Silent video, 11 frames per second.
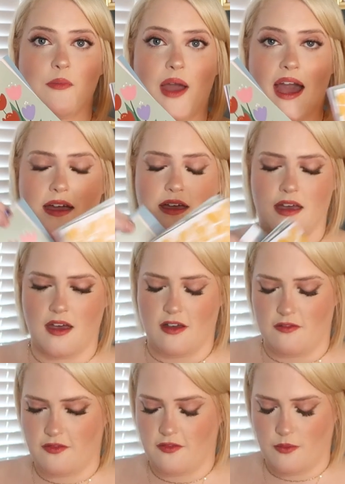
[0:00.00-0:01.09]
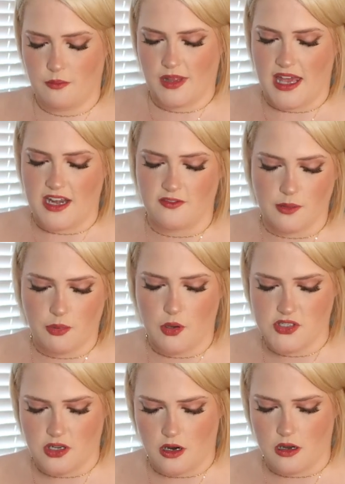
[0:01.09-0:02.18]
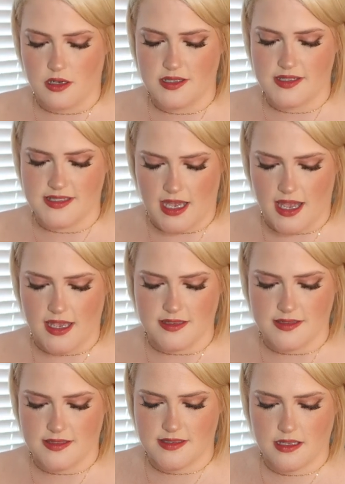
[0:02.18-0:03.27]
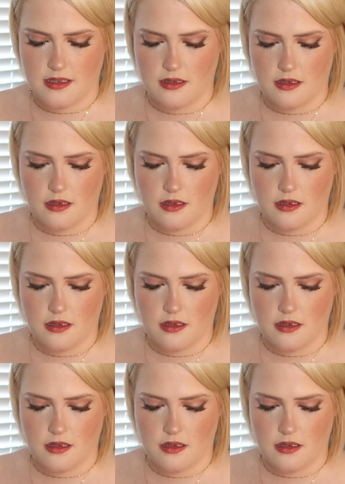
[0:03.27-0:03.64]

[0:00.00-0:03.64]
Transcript: pack of kind of like postcard sized